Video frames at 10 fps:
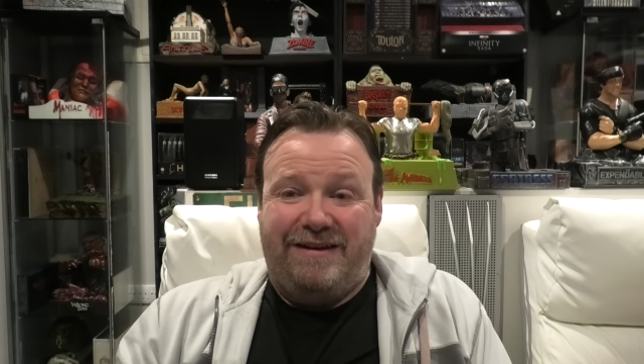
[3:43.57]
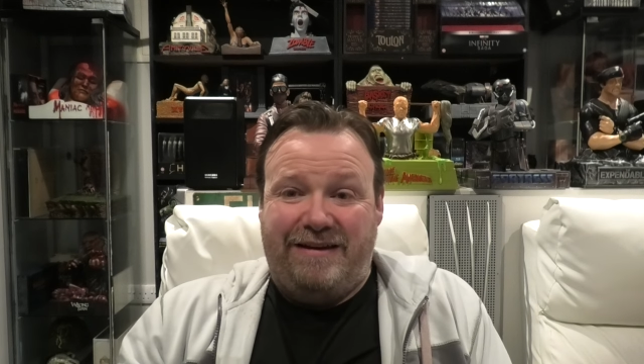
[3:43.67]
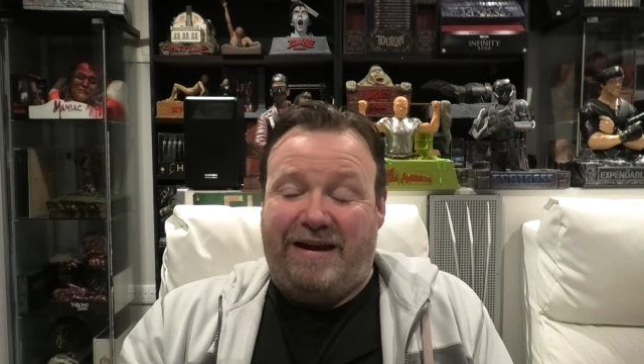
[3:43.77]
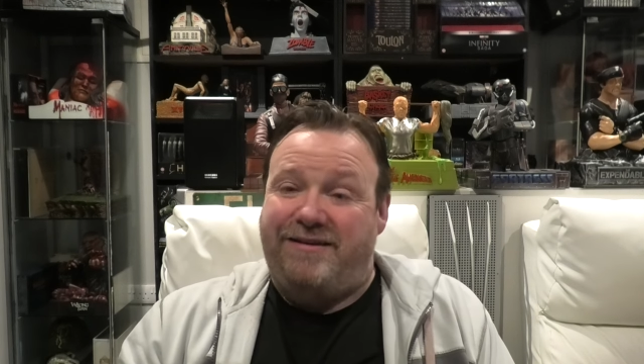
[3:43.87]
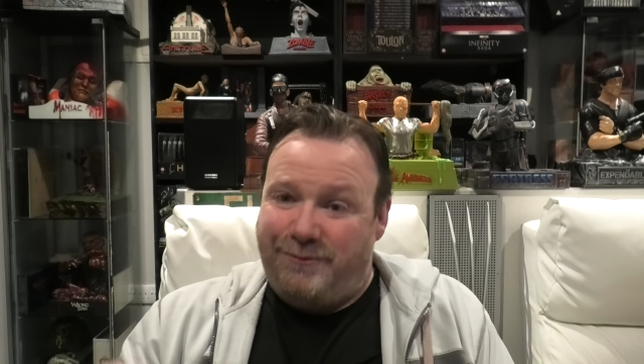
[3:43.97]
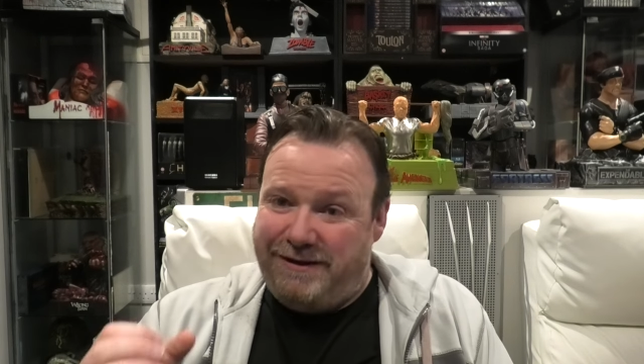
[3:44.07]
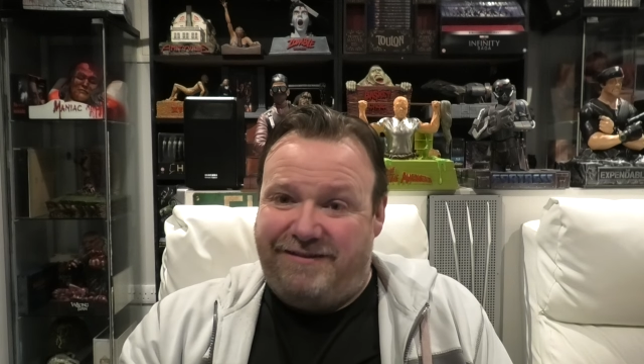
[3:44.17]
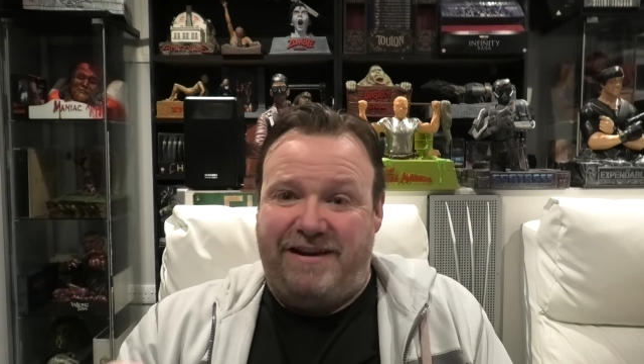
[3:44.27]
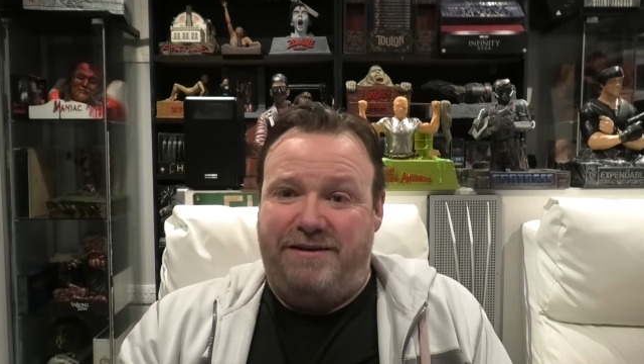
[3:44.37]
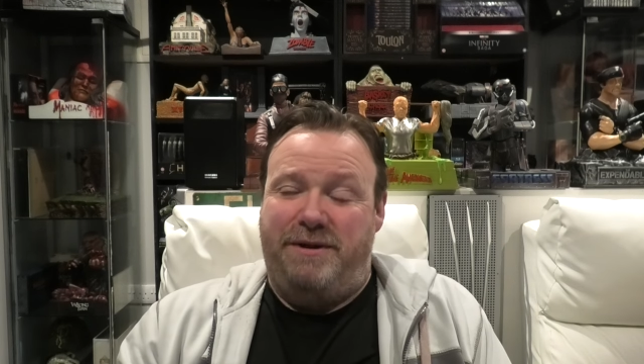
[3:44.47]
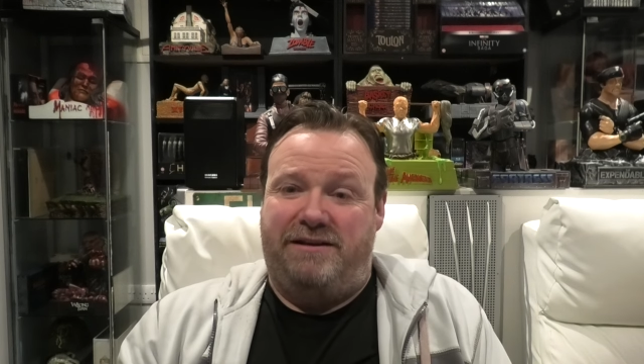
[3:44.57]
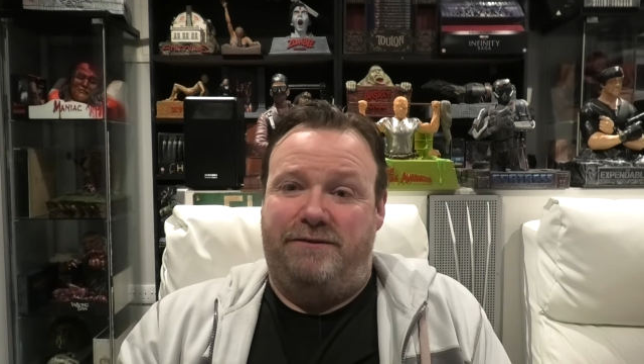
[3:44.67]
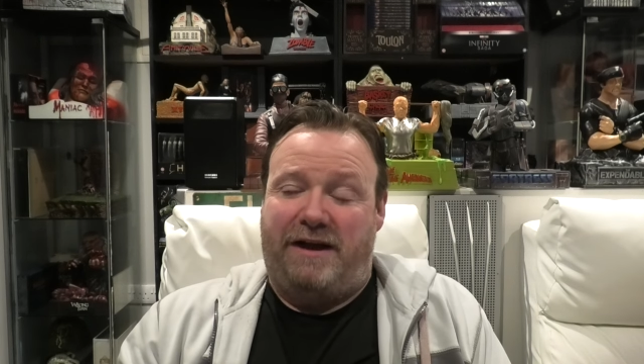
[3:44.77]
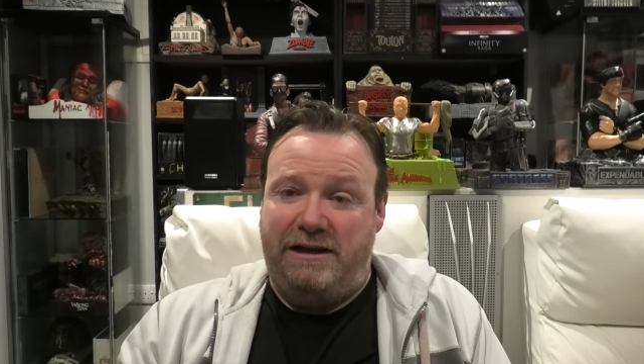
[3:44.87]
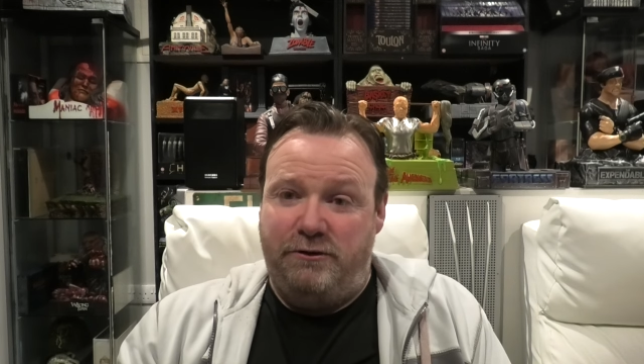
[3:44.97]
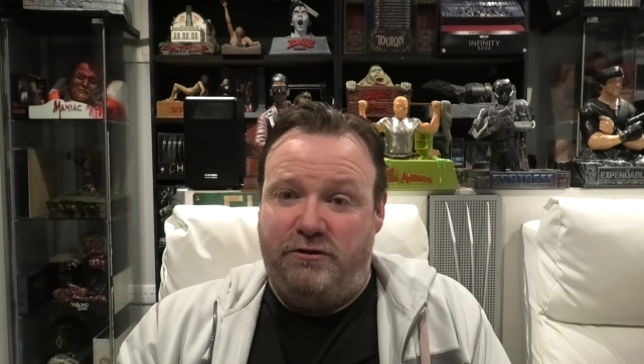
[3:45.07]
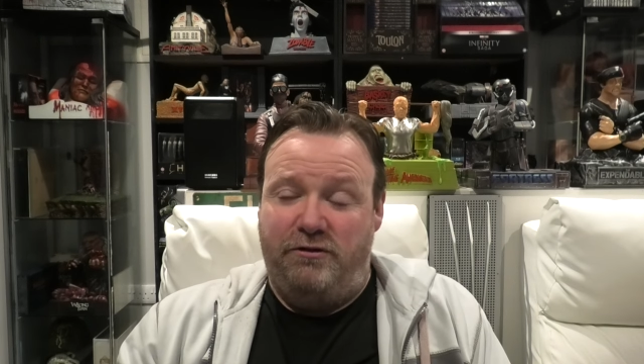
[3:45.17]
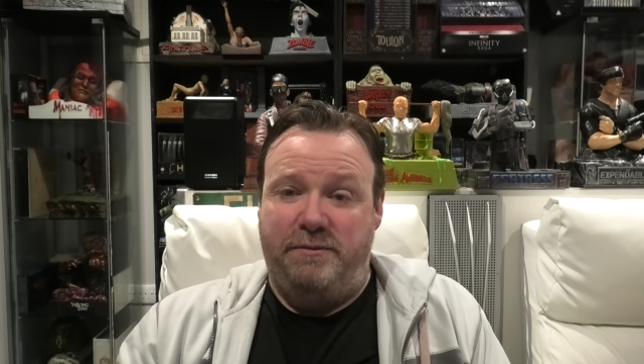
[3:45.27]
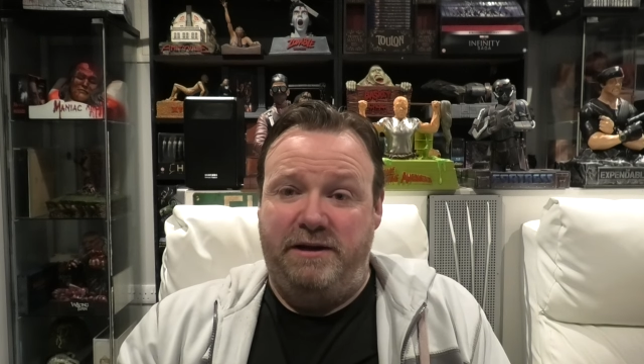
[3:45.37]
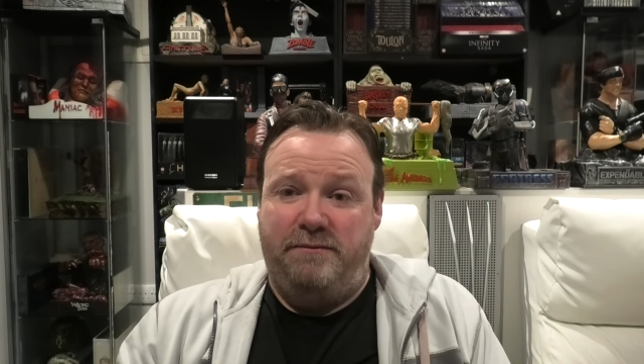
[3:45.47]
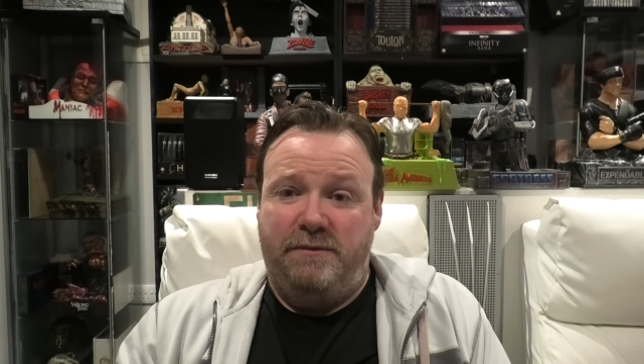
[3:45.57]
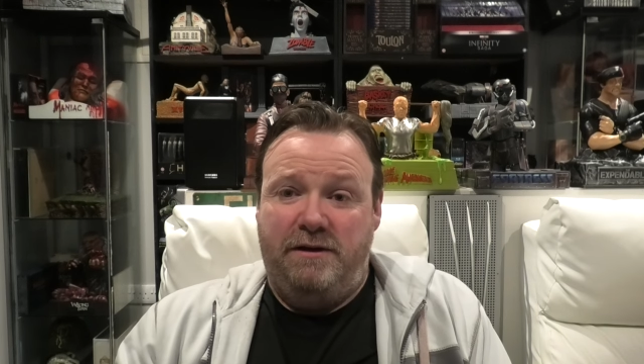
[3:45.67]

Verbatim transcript: it has a real sentimental value to me.